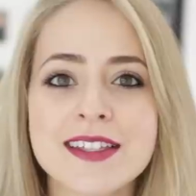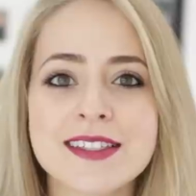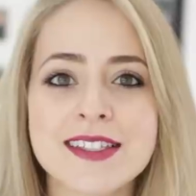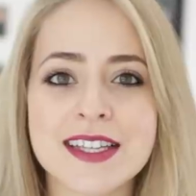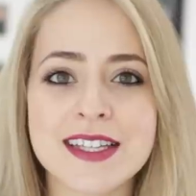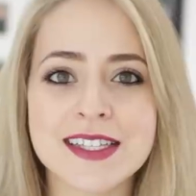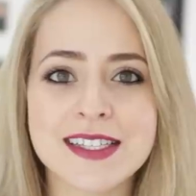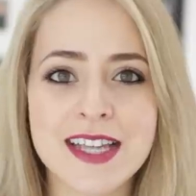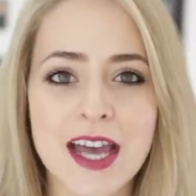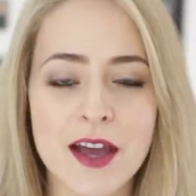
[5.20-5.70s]

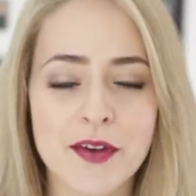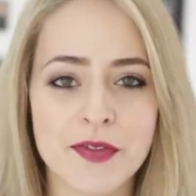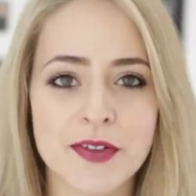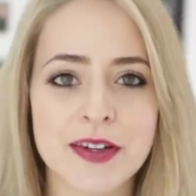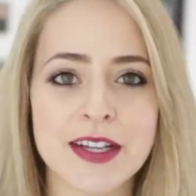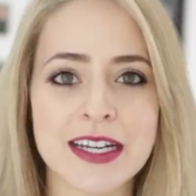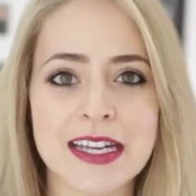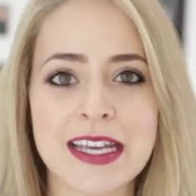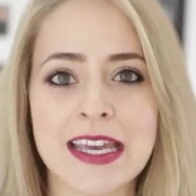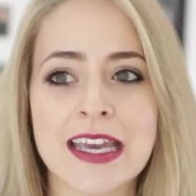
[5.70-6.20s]
is
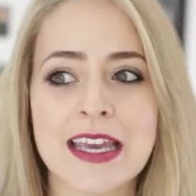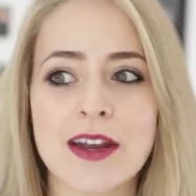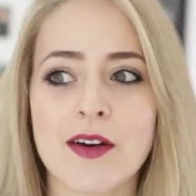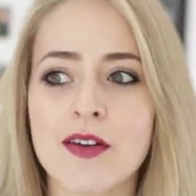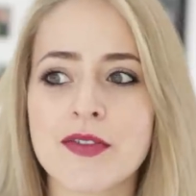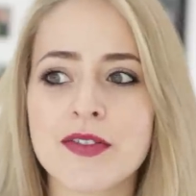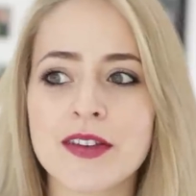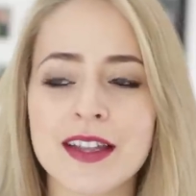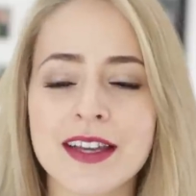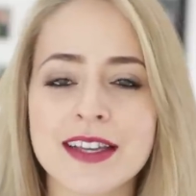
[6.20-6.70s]
definitely here.
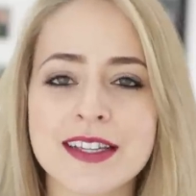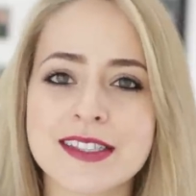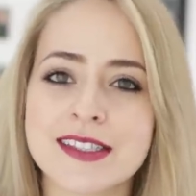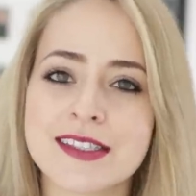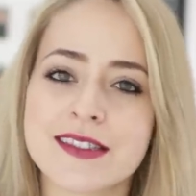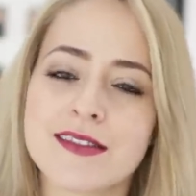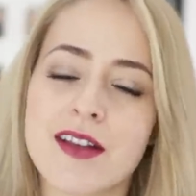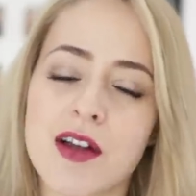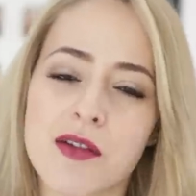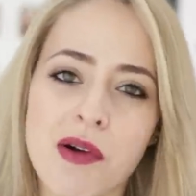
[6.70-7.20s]
I feel like
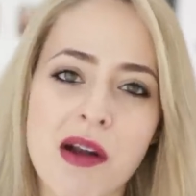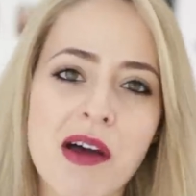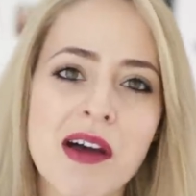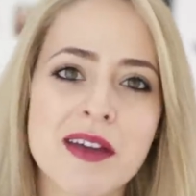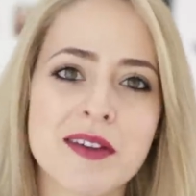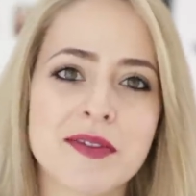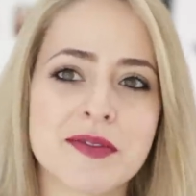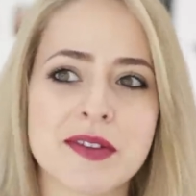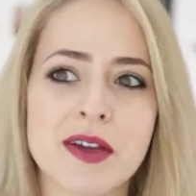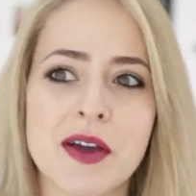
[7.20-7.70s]
it's
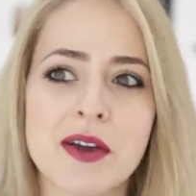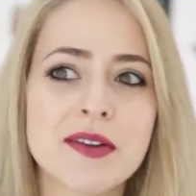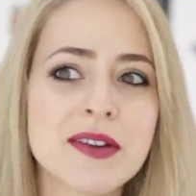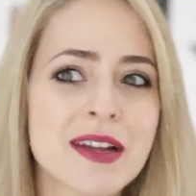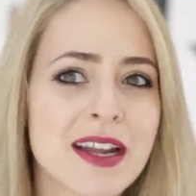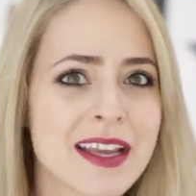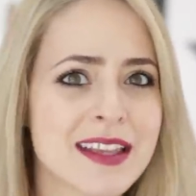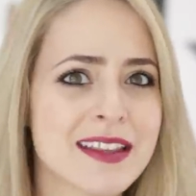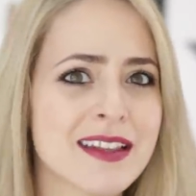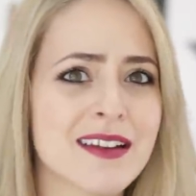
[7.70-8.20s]
arrived
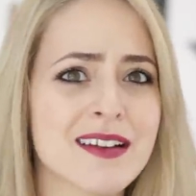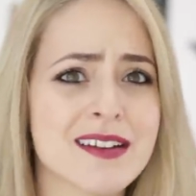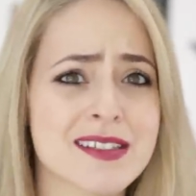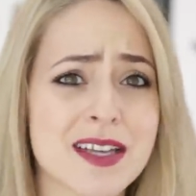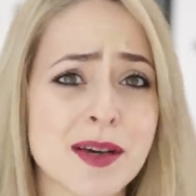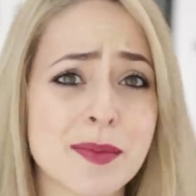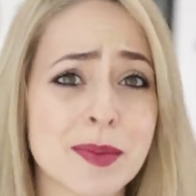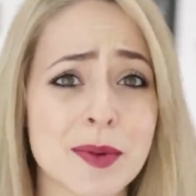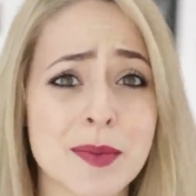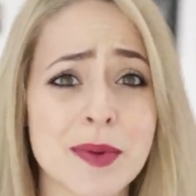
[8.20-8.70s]
only in the
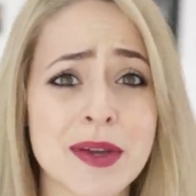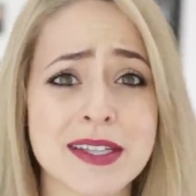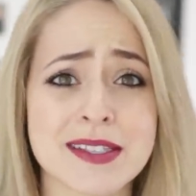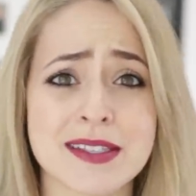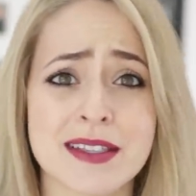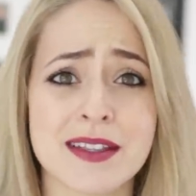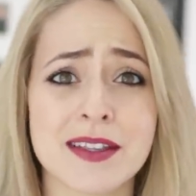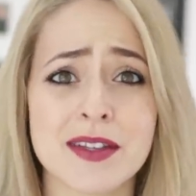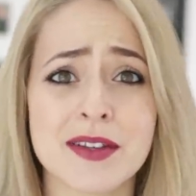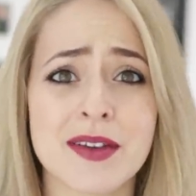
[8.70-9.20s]
last couple of
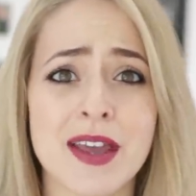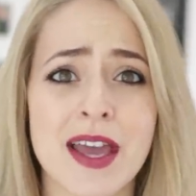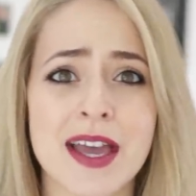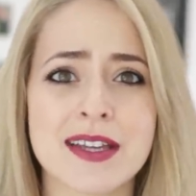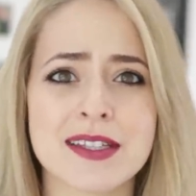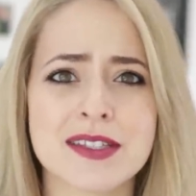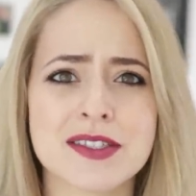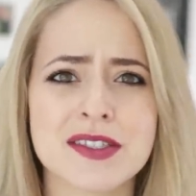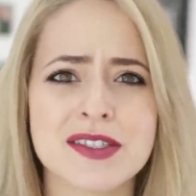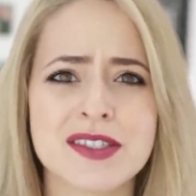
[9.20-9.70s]
weeks in the UK.
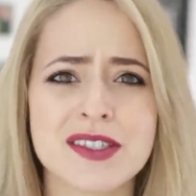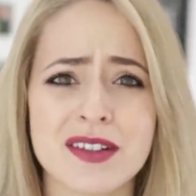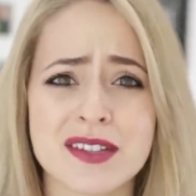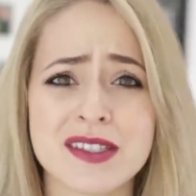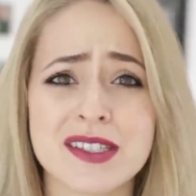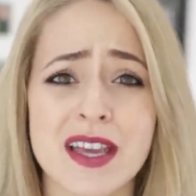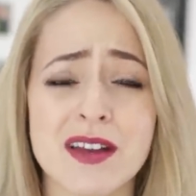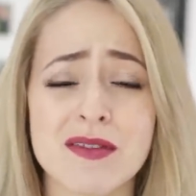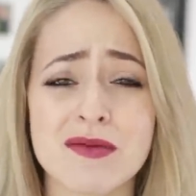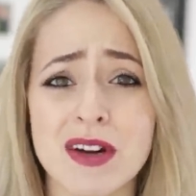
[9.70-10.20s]
It's just started
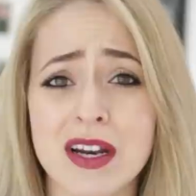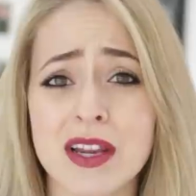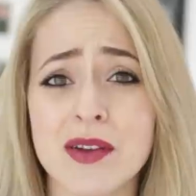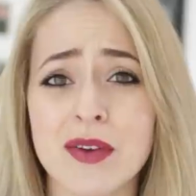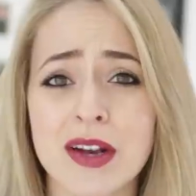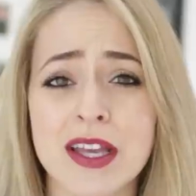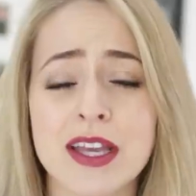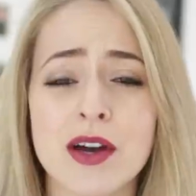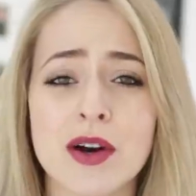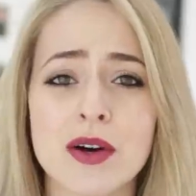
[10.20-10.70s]
to get really,
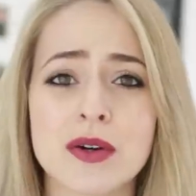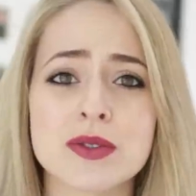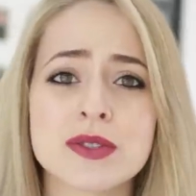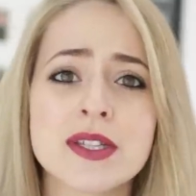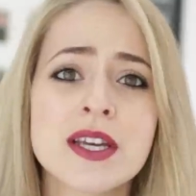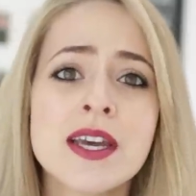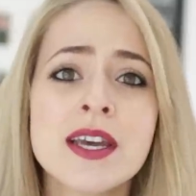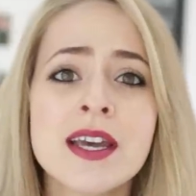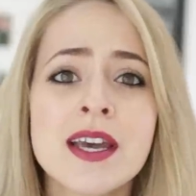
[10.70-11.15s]
really cold.